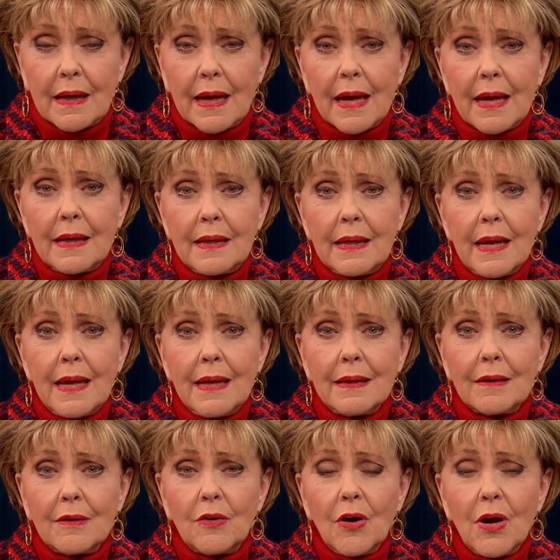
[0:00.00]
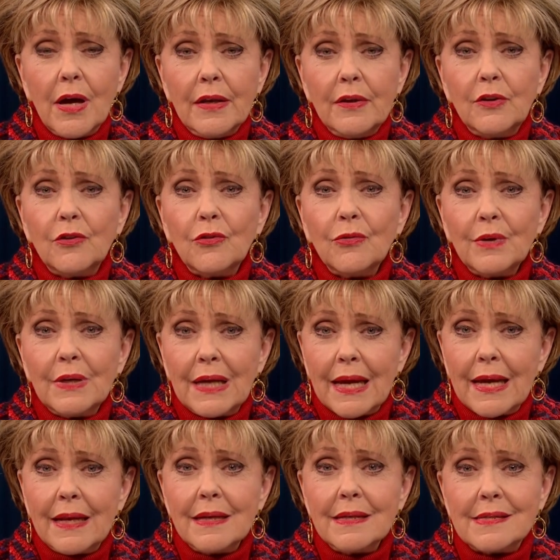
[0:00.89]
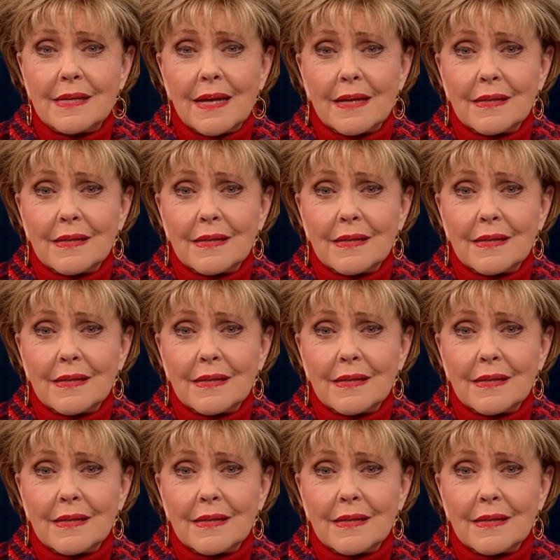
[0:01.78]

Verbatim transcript: And yet God created